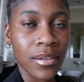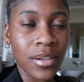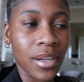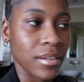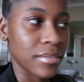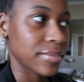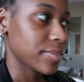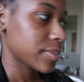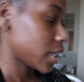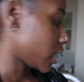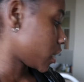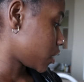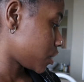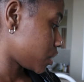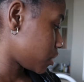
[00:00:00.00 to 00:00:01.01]
don't have the
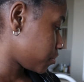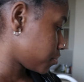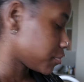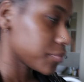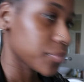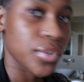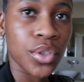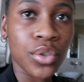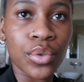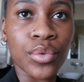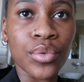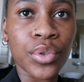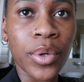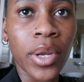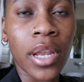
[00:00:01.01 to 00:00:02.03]
energy to
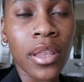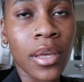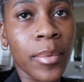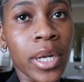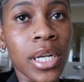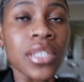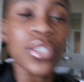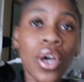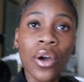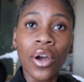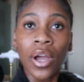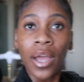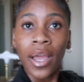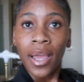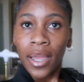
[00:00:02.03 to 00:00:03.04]
do anything about it. So
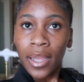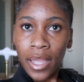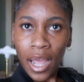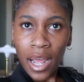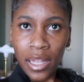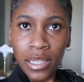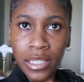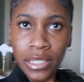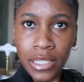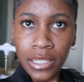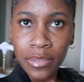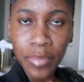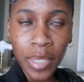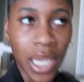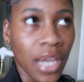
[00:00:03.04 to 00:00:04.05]
yeah, this is
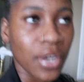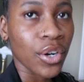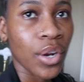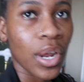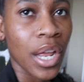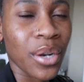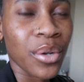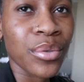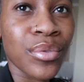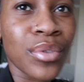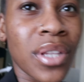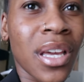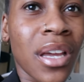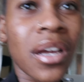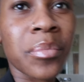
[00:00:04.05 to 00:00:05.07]
me. I don't I don't
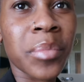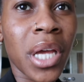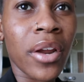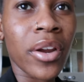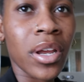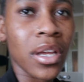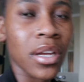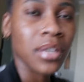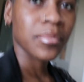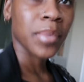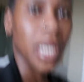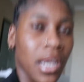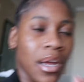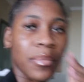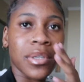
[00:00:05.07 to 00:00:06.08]
think I'm carrying my
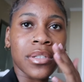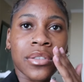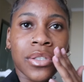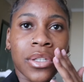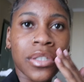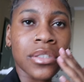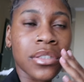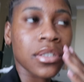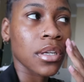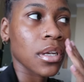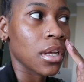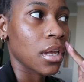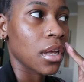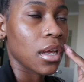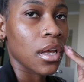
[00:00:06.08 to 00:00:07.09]
camera to church.
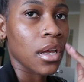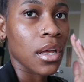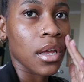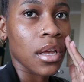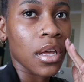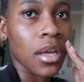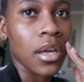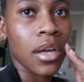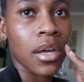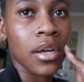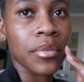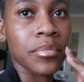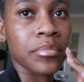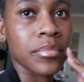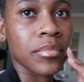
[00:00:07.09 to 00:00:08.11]

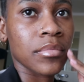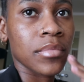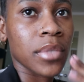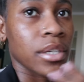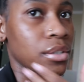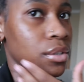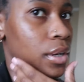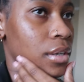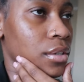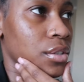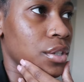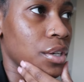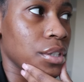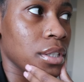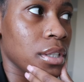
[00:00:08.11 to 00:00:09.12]
Um literally going
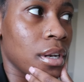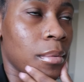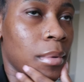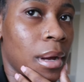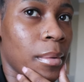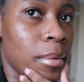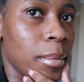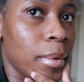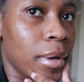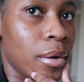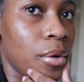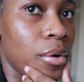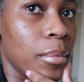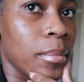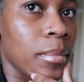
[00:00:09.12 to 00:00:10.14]
to church and then I'm coming back
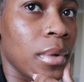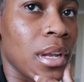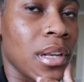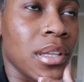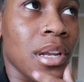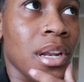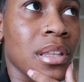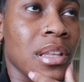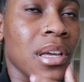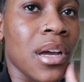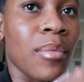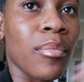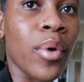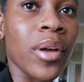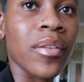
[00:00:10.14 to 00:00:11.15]
home and then I
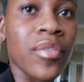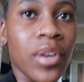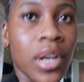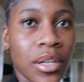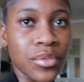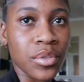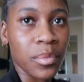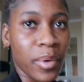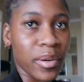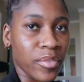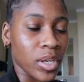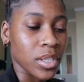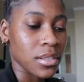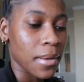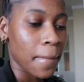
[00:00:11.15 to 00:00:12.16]
think I'm going for lunch with my
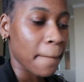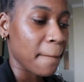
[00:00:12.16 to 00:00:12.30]
friends.